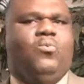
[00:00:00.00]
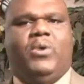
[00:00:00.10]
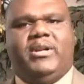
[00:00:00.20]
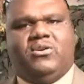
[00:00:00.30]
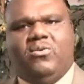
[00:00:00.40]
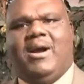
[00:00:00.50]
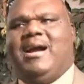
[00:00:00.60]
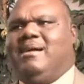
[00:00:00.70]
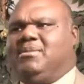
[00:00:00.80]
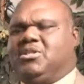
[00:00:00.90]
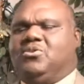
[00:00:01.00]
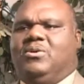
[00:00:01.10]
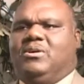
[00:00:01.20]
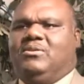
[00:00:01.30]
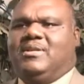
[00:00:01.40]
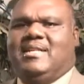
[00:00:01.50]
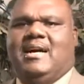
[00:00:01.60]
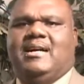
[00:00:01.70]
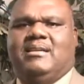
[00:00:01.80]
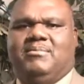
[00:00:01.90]
when crime is going on in
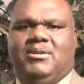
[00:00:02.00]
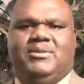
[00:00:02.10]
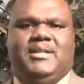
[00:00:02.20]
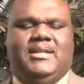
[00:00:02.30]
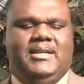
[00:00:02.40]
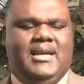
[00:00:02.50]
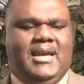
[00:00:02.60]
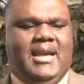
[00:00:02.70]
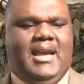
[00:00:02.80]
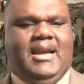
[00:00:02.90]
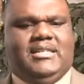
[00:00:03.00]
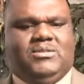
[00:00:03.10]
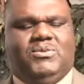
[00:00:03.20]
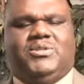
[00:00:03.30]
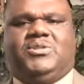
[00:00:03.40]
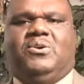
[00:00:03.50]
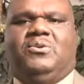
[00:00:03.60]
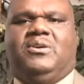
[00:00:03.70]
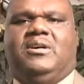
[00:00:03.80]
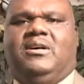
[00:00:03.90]
our community as a
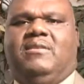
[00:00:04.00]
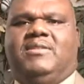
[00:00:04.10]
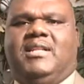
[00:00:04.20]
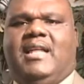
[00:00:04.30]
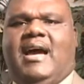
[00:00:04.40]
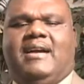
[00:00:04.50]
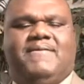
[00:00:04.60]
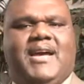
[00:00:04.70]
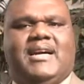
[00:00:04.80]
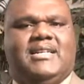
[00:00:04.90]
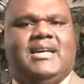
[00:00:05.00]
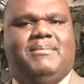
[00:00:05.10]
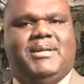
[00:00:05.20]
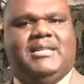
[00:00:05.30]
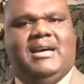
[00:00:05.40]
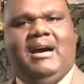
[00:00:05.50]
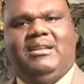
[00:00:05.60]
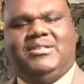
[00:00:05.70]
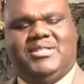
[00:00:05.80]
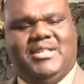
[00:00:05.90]
result of the lack of economic
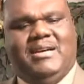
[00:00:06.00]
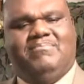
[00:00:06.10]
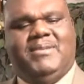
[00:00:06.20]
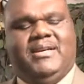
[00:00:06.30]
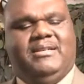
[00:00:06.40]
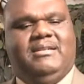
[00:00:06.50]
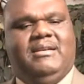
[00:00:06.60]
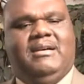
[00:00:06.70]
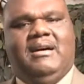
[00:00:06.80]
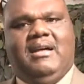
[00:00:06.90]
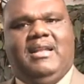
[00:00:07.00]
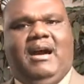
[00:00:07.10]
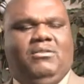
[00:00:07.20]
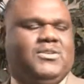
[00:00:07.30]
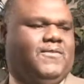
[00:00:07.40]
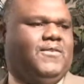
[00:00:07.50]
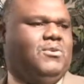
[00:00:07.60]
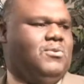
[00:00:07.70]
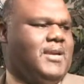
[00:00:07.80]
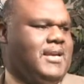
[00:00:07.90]
dollars that have been allowed to
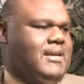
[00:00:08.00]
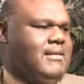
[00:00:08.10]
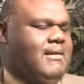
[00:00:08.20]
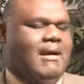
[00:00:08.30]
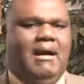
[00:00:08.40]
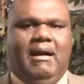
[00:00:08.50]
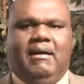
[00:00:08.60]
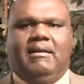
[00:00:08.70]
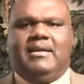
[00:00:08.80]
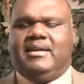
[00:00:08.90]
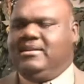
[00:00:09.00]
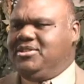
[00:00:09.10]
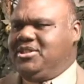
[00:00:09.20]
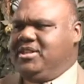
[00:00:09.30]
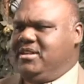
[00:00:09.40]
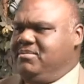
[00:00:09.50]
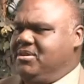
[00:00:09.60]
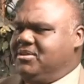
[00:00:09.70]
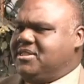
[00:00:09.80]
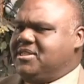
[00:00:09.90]
flow in our inner city
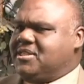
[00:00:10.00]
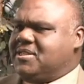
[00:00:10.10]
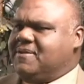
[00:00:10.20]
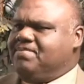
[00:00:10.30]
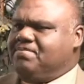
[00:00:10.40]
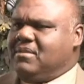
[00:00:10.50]
communities.